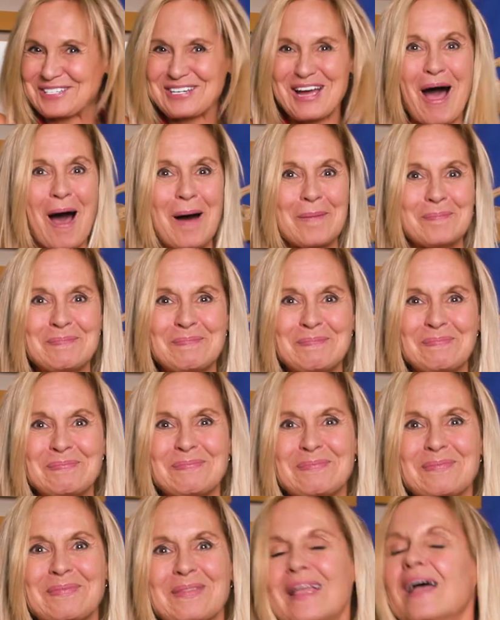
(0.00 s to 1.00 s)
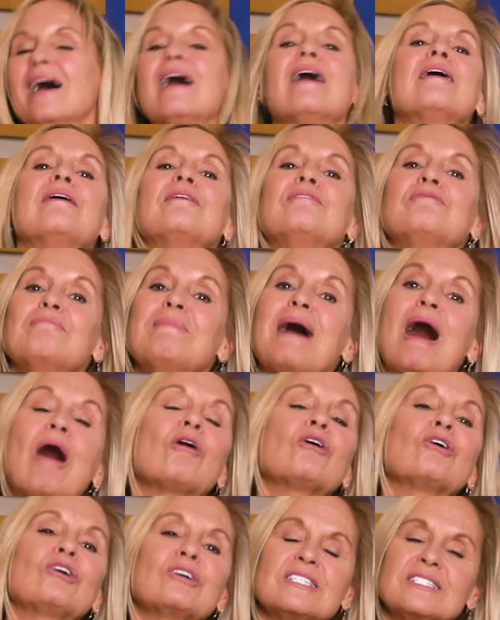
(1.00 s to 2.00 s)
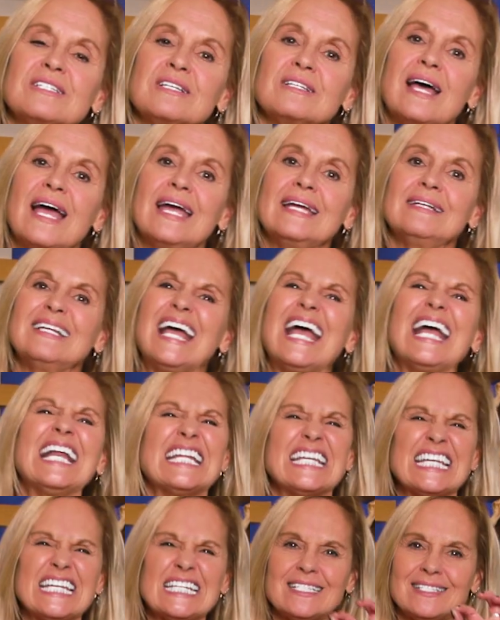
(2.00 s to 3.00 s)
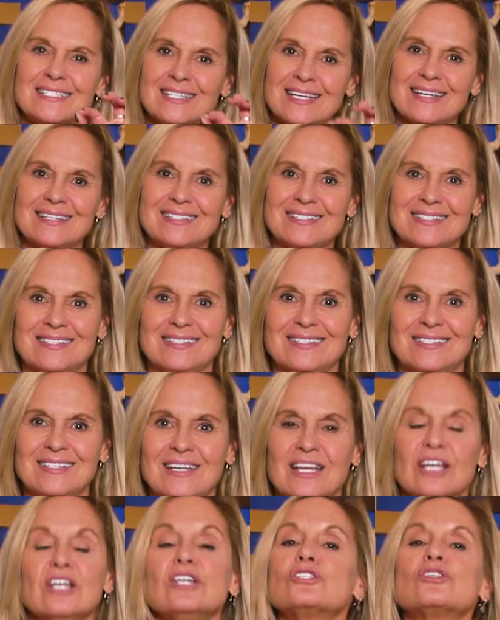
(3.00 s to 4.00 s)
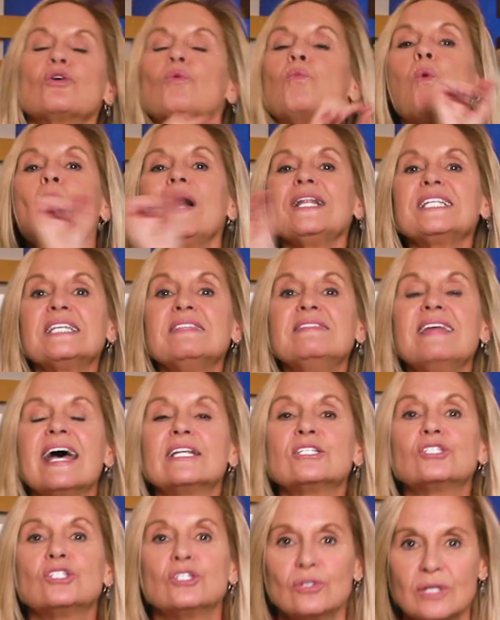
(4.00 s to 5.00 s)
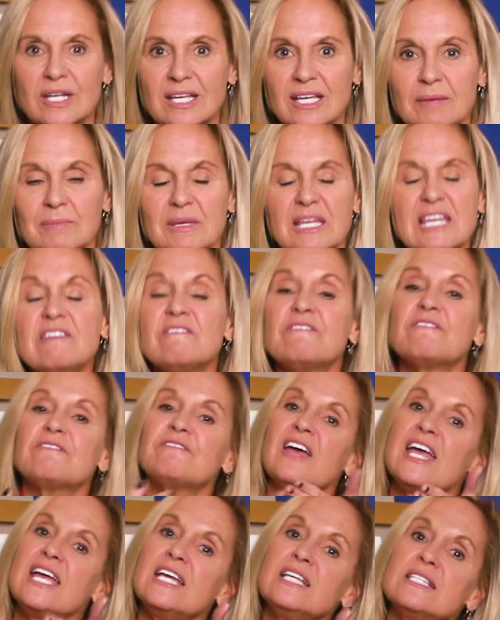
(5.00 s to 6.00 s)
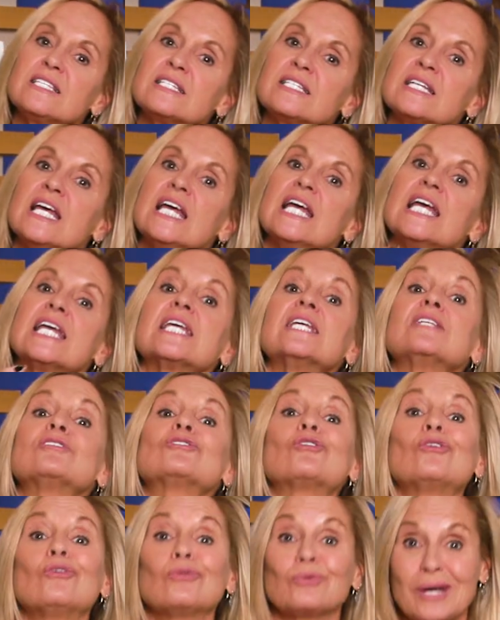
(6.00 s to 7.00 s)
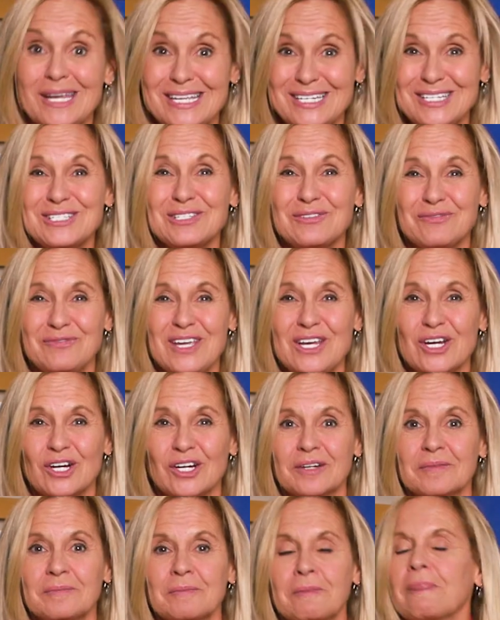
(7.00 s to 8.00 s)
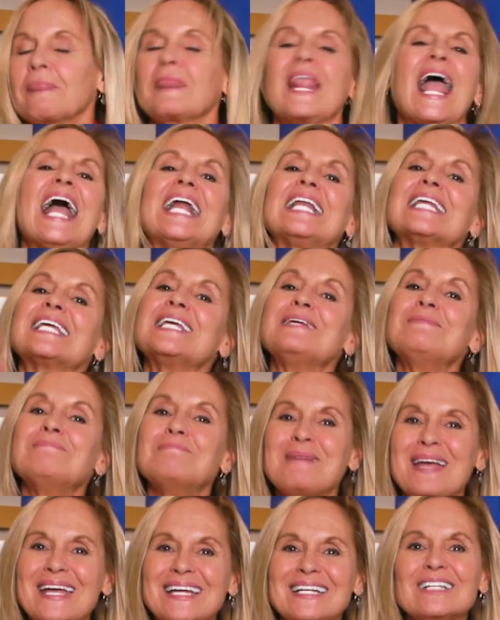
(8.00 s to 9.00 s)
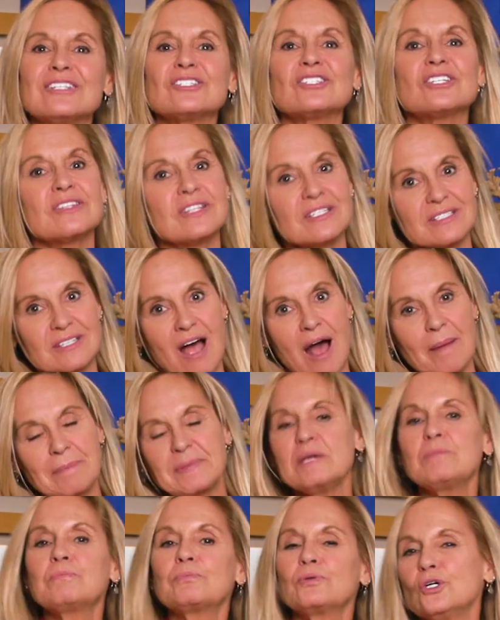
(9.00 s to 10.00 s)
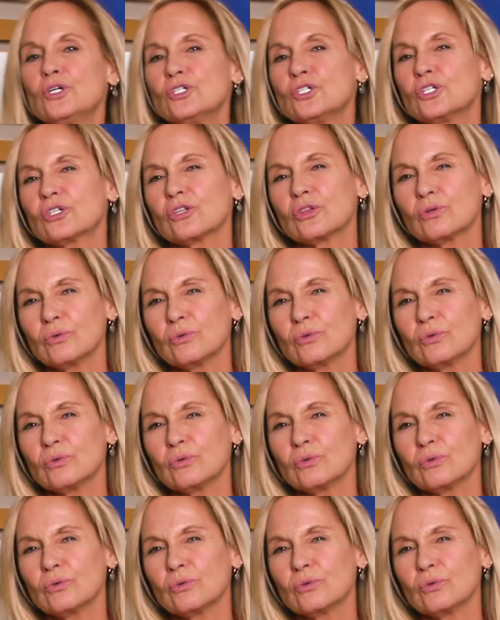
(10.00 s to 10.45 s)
top of Mount Crystallite, and he did. So what did that do to him? He faced his greatest fear, and he made it to the top. He pushed